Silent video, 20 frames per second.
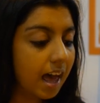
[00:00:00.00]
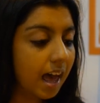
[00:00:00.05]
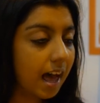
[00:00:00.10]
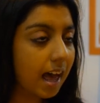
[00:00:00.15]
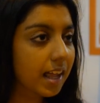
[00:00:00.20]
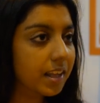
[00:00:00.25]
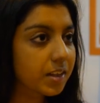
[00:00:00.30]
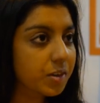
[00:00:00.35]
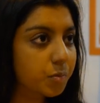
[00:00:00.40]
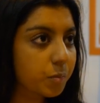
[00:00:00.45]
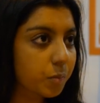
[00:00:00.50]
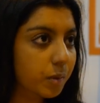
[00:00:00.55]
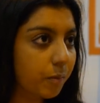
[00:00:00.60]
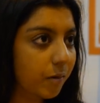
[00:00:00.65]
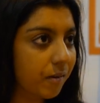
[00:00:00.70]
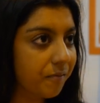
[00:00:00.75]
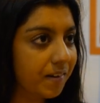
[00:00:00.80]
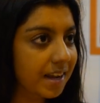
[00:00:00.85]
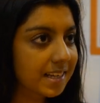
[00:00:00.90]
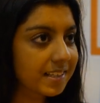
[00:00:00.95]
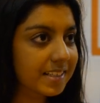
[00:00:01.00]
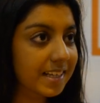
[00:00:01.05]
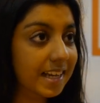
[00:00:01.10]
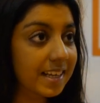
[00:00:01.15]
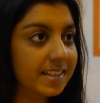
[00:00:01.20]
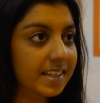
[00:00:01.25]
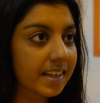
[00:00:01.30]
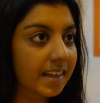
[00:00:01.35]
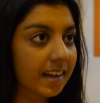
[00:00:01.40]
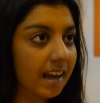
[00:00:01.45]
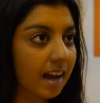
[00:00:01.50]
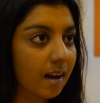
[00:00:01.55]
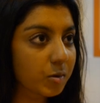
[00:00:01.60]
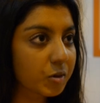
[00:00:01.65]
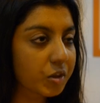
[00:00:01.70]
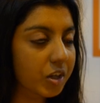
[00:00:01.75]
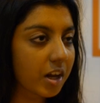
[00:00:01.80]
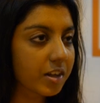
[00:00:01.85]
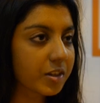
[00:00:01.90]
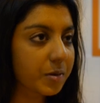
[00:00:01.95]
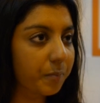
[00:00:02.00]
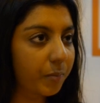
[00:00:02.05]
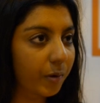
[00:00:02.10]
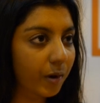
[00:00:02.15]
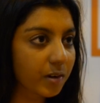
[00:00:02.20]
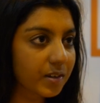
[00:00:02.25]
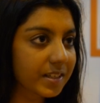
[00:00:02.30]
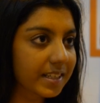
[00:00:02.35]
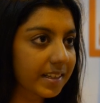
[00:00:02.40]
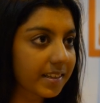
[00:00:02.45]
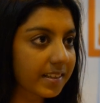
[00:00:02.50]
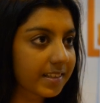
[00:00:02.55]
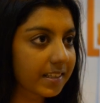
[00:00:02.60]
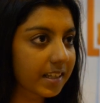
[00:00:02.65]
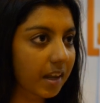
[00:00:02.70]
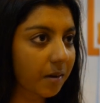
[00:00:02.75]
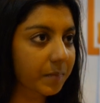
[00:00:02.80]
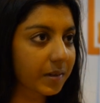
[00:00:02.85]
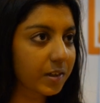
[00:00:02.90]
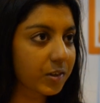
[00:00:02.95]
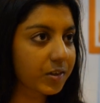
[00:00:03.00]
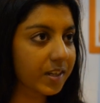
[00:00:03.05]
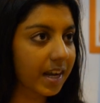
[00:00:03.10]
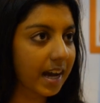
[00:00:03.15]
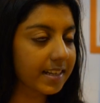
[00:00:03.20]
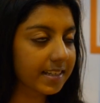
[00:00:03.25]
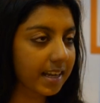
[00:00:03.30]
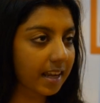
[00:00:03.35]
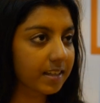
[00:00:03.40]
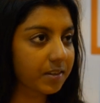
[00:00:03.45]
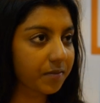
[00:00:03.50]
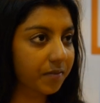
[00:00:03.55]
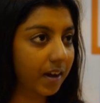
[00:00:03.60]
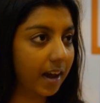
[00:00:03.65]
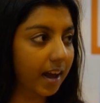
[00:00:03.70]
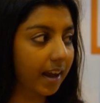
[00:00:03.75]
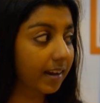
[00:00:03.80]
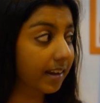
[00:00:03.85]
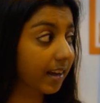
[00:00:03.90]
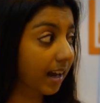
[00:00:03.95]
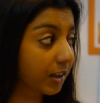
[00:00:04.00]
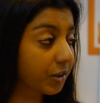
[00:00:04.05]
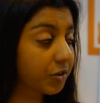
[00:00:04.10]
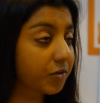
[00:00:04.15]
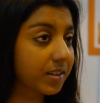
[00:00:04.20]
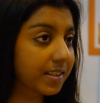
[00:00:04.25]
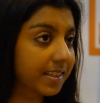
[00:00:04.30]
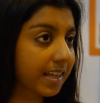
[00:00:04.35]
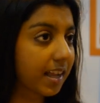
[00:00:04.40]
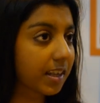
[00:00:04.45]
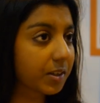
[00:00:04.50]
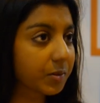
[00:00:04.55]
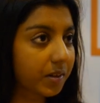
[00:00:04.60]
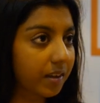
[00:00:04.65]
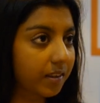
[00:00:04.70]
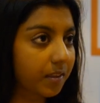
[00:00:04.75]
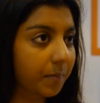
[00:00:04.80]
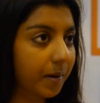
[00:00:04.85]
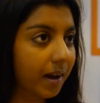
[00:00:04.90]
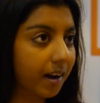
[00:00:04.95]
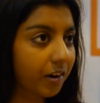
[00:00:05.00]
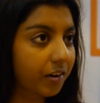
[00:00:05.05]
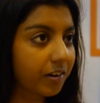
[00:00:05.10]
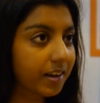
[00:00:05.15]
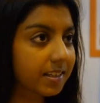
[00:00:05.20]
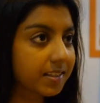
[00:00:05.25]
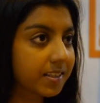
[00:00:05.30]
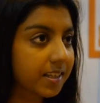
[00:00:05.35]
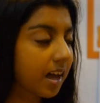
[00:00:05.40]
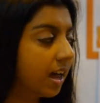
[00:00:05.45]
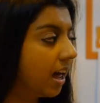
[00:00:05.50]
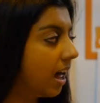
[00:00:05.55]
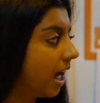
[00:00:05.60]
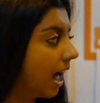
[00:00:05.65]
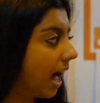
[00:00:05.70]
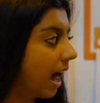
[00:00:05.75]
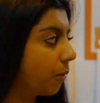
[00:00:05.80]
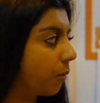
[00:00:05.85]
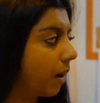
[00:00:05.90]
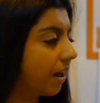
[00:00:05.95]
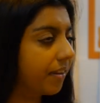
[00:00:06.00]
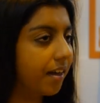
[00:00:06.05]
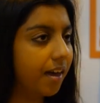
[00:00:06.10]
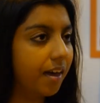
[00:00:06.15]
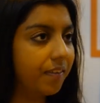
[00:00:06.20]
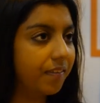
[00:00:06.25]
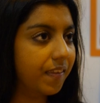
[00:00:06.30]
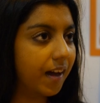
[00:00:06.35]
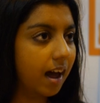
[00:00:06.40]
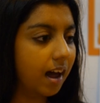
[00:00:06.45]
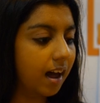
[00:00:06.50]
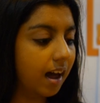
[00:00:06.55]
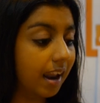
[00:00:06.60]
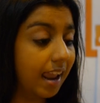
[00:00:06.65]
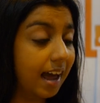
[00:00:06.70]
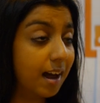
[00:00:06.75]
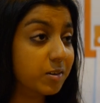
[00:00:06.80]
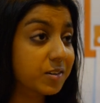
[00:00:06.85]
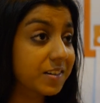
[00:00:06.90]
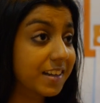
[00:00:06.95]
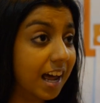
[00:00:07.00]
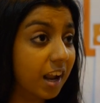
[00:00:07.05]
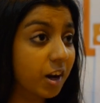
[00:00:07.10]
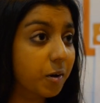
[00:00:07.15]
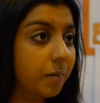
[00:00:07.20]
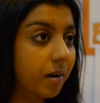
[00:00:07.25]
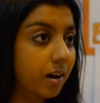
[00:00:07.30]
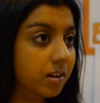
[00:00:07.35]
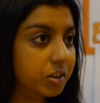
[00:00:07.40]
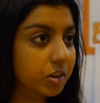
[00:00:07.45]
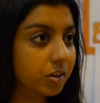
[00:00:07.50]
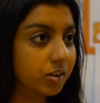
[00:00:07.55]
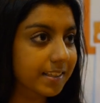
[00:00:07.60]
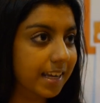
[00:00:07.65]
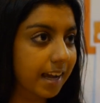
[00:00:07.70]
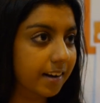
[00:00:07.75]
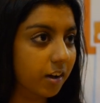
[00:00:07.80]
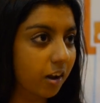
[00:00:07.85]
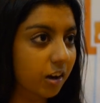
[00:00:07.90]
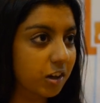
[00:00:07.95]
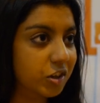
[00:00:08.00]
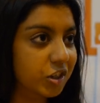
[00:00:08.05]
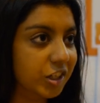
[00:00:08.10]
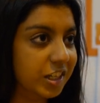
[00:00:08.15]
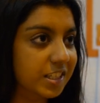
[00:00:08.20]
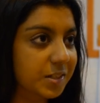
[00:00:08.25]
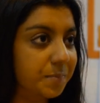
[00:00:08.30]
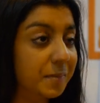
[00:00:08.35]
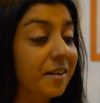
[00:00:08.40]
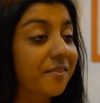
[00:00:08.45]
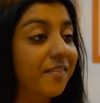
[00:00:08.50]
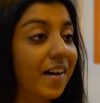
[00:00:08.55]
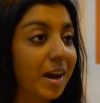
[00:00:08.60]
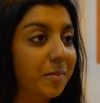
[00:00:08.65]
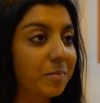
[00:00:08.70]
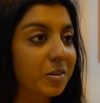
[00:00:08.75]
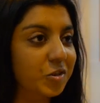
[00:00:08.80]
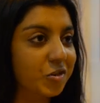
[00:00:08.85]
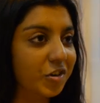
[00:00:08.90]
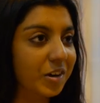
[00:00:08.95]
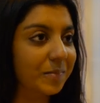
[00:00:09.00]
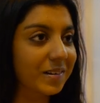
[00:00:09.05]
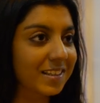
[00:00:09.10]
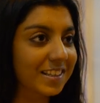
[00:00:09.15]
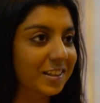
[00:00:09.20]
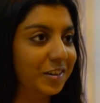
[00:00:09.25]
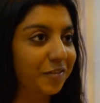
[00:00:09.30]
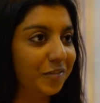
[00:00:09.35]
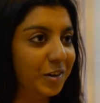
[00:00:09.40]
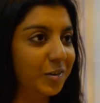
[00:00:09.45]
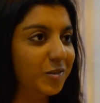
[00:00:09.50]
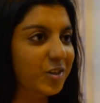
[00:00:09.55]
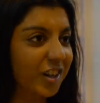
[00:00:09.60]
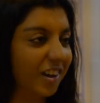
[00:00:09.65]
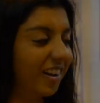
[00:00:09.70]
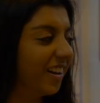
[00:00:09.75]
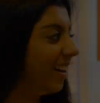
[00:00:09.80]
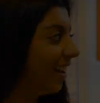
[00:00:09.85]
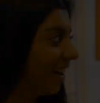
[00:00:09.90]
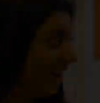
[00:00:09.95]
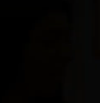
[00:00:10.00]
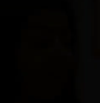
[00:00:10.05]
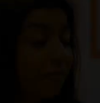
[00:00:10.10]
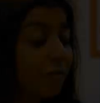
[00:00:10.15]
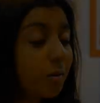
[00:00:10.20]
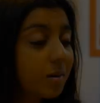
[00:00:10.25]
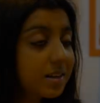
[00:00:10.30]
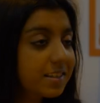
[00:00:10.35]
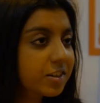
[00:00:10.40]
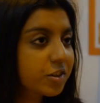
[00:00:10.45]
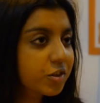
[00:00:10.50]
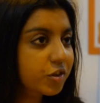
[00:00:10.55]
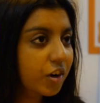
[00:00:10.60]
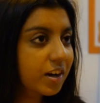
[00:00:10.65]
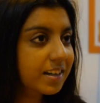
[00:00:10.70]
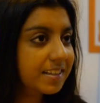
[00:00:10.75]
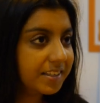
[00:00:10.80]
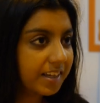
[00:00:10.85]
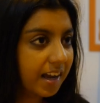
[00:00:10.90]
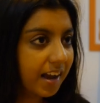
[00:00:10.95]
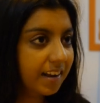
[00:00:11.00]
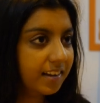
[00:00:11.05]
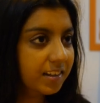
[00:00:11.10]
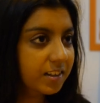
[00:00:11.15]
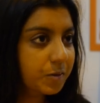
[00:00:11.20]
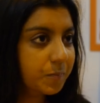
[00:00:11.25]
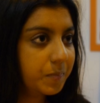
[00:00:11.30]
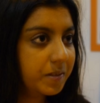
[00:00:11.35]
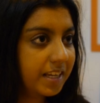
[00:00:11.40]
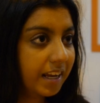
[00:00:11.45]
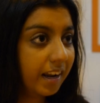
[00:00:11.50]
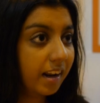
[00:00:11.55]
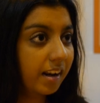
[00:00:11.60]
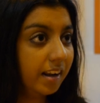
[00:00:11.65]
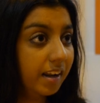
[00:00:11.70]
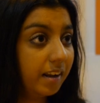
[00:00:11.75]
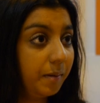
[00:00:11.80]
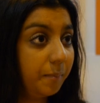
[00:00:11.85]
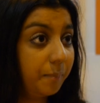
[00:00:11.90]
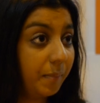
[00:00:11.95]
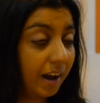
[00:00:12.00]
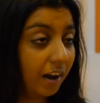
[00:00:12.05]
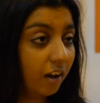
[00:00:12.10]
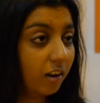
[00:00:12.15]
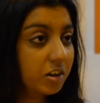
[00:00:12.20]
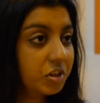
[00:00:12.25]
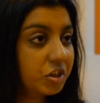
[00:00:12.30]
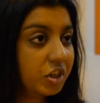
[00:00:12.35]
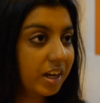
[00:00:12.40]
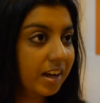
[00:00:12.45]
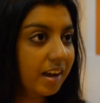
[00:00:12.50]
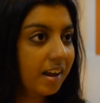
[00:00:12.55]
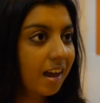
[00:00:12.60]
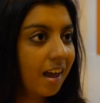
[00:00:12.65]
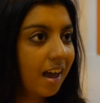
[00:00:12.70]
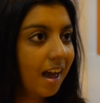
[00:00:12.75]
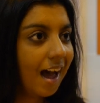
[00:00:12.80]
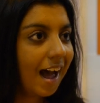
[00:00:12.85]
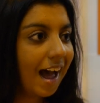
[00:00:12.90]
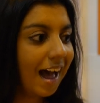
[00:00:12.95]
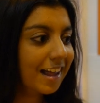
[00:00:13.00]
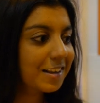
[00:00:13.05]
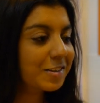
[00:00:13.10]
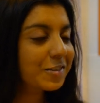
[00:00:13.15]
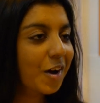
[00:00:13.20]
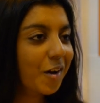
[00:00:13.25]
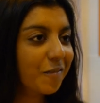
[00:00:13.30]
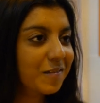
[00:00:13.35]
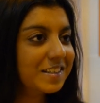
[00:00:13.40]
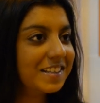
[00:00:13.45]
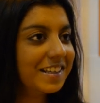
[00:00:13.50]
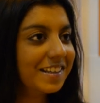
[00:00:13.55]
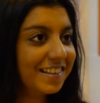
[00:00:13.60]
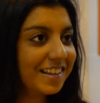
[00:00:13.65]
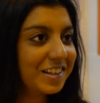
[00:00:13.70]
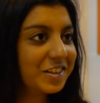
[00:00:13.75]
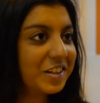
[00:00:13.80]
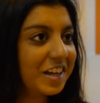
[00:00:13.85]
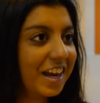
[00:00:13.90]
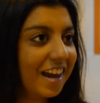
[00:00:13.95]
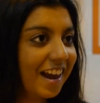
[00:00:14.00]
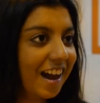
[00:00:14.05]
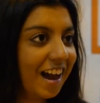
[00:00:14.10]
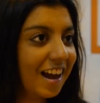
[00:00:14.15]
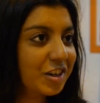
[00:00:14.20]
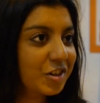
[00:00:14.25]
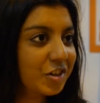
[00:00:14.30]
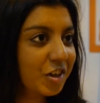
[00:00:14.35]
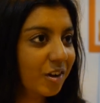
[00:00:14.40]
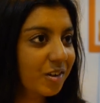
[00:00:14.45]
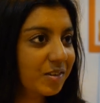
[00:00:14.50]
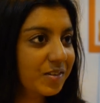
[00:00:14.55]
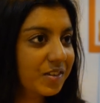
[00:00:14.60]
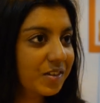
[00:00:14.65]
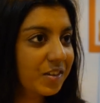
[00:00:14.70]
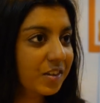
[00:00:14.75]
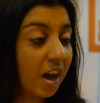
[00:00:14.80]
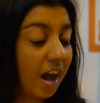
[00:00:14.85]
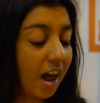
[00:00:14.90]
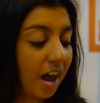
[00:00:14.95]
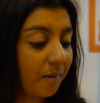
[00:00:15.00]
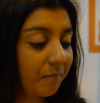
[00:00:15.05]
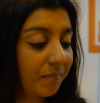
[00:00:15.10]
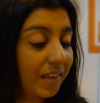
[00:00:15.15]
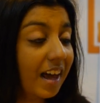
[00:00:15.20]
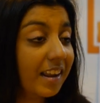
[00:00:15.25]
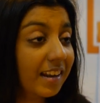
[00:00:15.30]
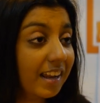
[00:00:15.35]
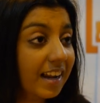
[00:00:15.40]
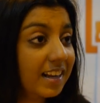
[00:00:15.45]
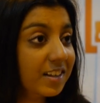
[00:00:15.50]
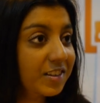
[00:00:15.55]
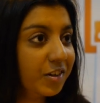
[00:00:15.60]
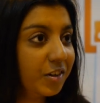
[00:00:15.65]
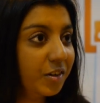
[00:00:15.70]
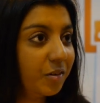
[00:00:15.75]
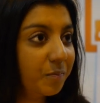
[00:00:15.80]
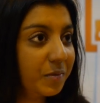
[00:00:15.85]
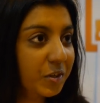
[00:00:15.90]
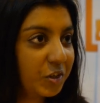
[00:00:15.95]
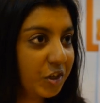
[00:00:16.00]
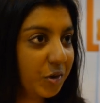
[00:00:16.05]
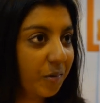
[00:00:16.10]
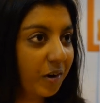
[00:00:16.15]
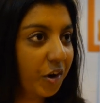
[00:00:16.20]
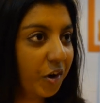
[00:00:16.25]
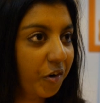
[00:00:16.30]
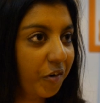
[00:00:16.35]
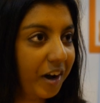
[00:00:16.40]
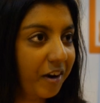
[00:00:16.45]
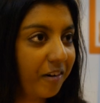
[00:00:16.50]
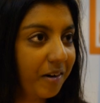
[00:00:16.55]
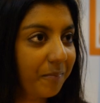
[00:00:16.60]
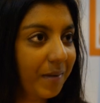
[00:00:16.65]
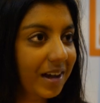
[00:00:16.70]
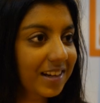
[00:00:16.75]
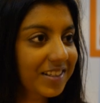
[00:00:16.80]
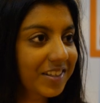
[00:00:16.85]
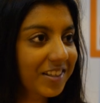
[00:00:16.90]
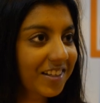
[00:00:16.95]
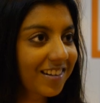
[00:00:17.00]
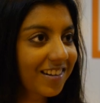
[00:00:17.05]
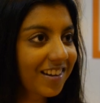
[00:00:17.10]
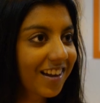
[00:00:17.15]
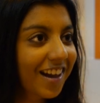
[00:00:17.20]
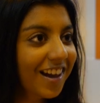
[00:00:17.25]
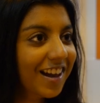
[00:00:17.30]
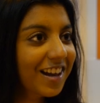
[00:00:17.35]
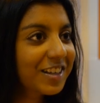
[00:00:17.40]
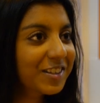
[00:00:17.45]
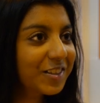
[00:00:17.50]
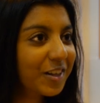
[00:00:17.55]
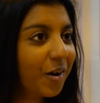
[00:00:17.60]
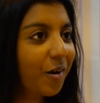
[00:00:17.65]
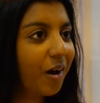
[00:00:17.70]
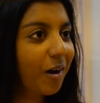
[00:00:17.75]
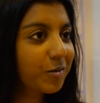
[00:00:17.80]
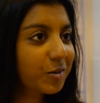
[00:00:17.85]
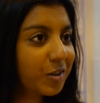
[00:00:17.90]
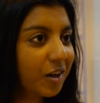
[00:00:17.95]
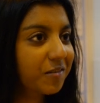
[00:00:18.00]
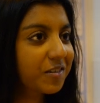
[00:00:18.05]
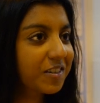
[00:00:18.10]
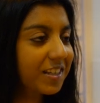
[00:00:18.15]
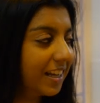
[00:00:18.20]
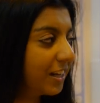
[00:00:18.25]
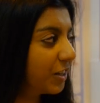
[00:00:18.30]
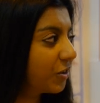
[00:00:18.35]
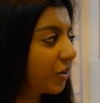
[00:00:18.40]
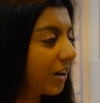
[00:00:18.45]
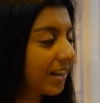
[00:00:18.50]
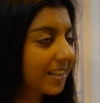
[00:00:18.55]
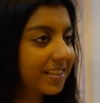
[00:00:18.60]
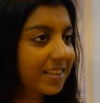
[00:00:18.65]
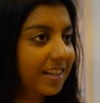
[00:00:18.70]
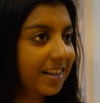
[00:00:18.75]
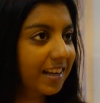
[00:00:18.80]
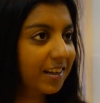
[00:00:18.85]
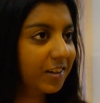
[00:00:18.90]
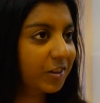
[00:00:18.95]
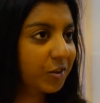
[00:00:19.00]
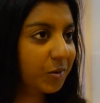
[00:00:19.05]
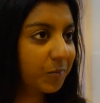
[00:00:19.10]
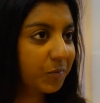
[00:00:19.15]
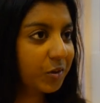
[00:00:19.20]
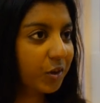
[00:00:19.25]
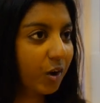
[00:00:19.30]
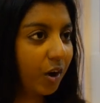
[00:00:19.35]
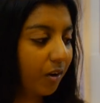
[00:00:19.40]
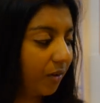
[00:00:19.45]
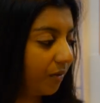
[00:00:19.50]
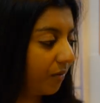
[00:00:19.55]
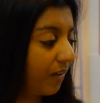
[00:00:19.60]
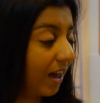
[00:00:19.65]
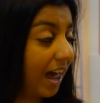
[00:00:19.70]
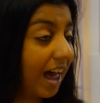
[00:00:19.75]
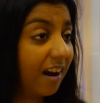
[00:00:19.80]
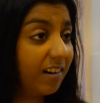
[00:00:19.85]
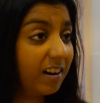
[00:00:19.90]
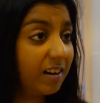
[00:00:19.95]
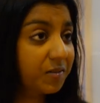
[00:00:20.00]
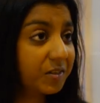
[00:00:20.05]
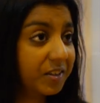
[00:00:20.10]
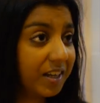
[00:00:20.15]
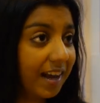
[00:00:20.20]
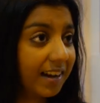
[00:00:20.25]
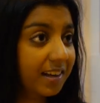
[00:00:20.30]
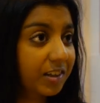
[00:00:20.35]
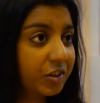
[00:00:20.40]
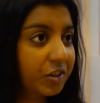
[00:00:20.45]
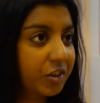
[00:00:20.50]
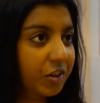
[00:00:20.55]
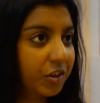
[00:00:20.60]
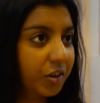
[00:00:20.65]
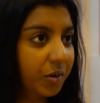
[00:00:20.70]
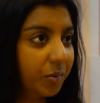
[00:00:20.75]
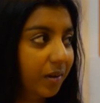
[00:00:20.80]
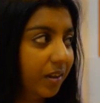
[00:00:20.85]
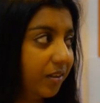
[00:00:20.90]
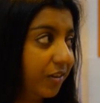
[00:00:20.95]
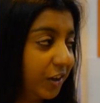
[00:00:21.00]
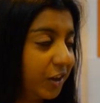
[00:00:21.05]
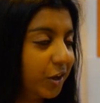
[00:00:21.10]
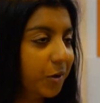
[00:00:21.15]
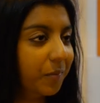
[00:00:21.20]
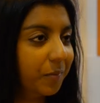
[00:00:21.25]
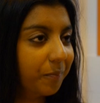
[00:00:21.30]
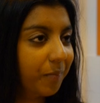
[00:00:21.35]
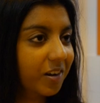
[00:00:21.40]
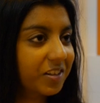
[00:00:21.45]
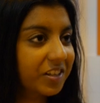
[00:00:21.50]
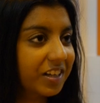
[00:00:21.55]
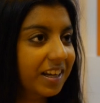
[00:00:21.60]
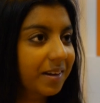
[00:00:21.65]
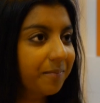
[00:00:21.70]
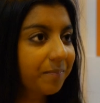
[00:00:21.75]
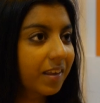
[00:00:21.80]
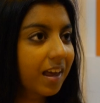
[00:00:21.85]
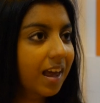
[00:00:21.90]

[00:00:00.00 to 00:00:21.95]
And we were investigating how certain proteins can be used to identify cancerous cells within the pancreas and whether that allows nanoparticle technology to be a viable treatment in the future. I've always enjoyed science, particularly biology, and obviously this year I chose that I'd like to pursue a career in medicine. So I was obviously interested in some sort of area of science to do with the human body.